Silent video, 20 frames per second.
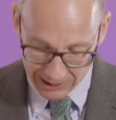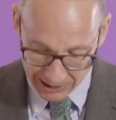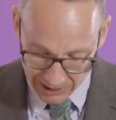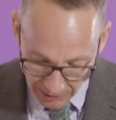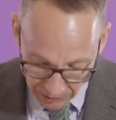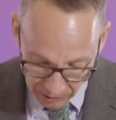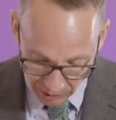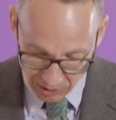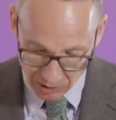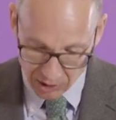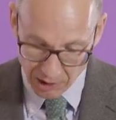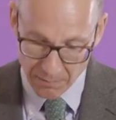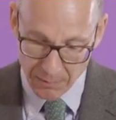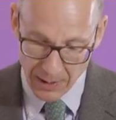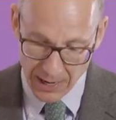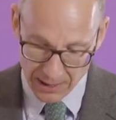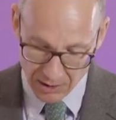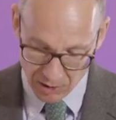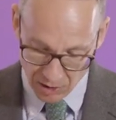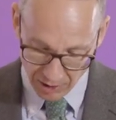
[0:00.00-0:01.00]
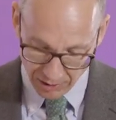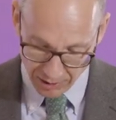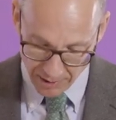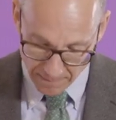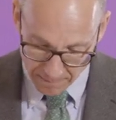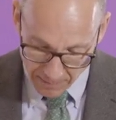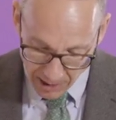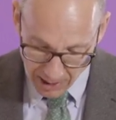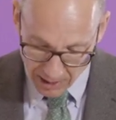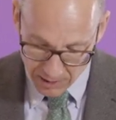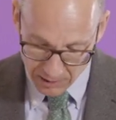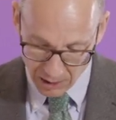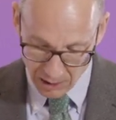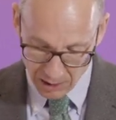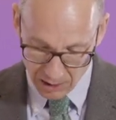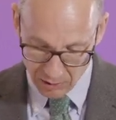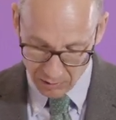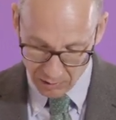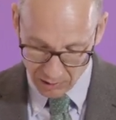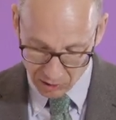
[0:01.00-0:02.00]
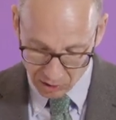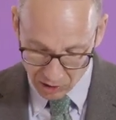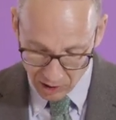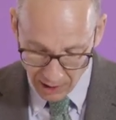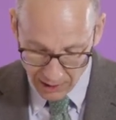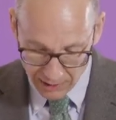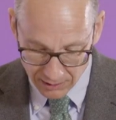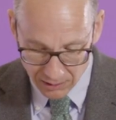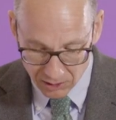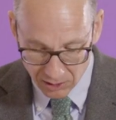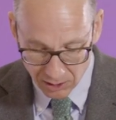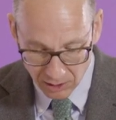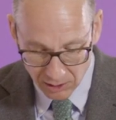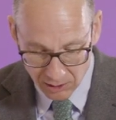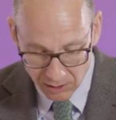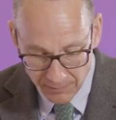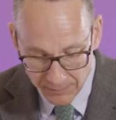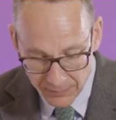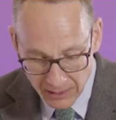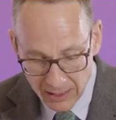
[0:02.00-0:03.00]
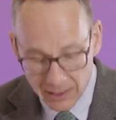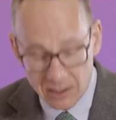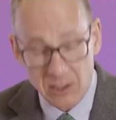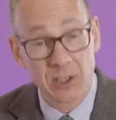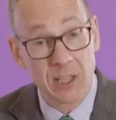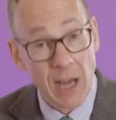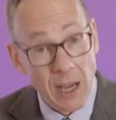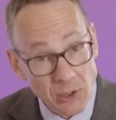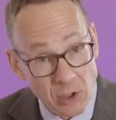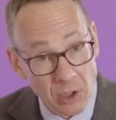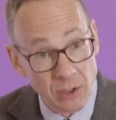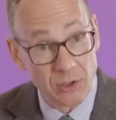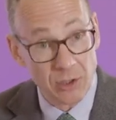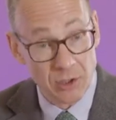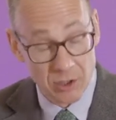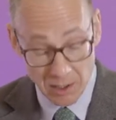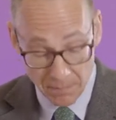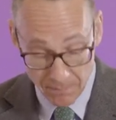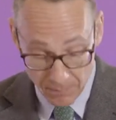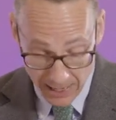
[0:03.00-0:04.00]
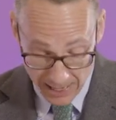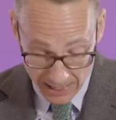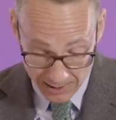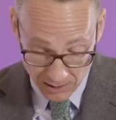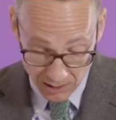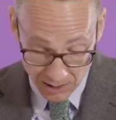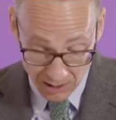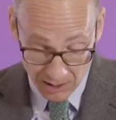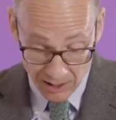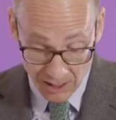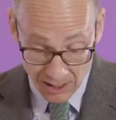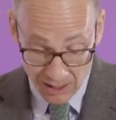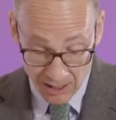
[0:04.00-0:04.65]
doesn't depend on the marker you're assigned to, doesn't depend